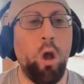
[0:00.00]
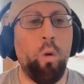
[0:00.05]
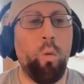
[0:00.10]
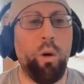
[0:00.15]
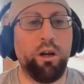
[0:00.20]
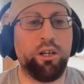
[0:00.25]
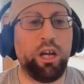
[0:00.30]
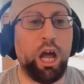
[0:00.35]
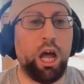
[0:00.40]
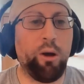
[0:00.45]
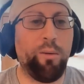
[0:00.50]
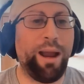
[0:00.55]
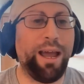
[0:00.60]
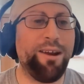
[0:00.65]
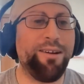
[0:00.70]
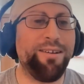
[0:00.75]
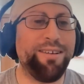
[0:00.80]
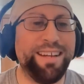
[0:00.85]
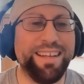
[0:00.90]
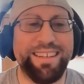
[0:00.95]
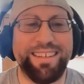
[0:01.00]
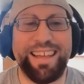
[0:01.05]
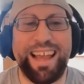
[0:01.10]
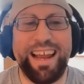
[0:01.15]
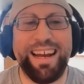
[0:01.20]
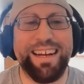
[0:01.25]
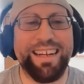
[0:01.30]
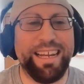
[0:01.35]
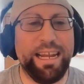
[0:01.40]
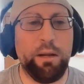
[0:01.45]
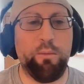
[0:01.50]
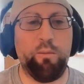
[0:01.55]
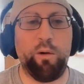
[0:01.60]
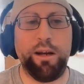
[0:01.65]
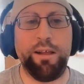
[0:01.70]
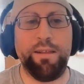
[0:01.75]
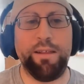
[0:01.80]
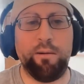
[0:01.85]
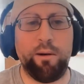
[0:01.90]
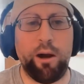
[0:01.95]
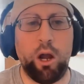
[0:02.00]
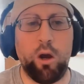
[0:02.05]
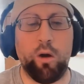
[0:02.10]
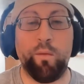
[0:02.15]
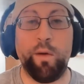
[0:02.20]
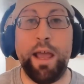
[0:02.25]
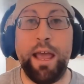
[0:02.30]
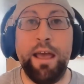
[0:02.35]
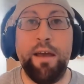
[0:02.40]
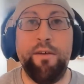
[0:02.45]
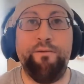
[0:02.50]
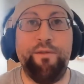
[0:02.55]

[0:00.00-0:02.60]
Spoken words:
Will Colorado decide to keep one of their own,